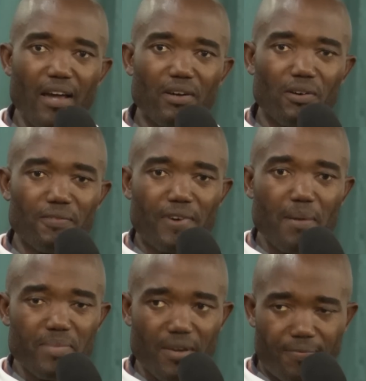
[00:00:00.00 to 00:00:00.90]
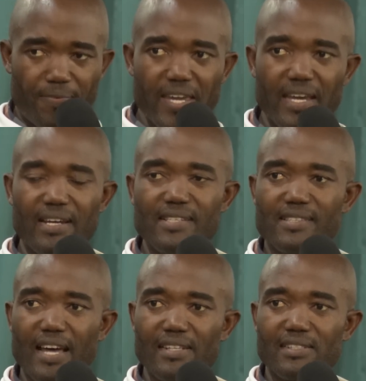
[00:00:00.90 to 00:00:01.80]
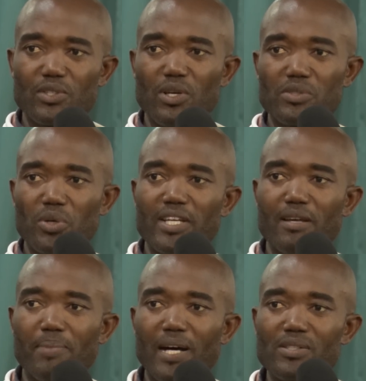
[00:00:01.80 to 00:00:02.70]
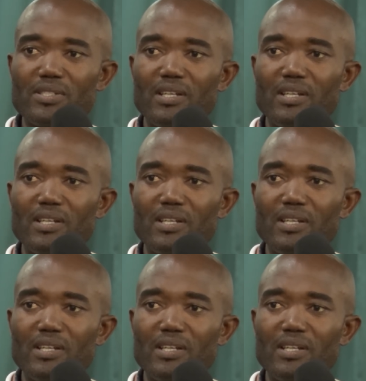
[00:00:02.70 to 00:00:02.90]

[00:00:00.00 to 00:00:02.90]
I confirm the fears that you are talking about